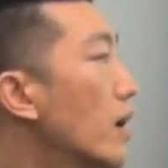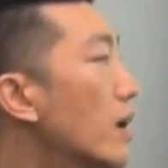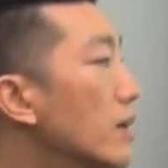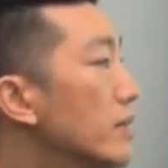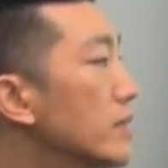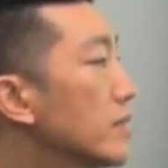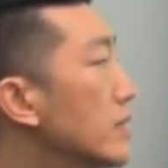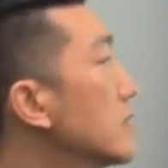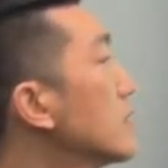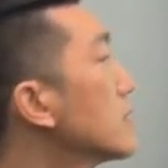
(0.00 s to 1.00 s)
in
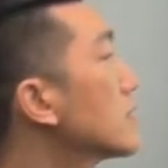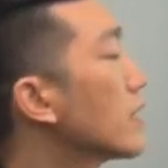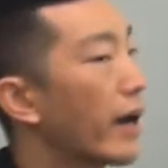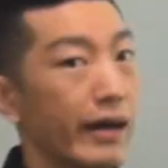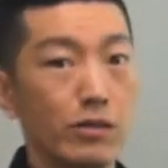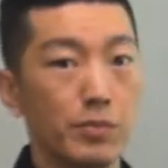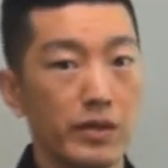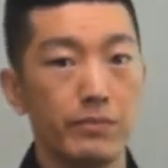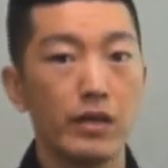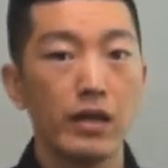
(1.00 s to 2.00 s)
his
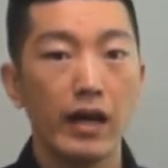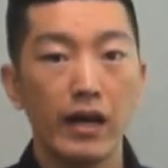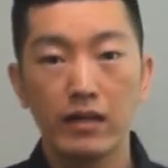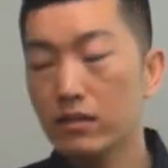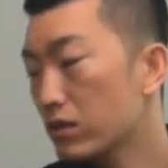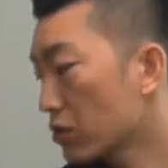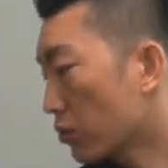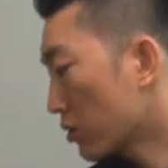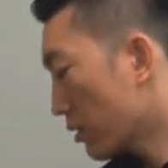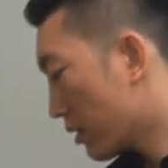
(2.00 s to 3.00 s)
album? And the
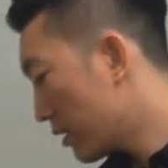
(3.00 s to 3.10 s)
word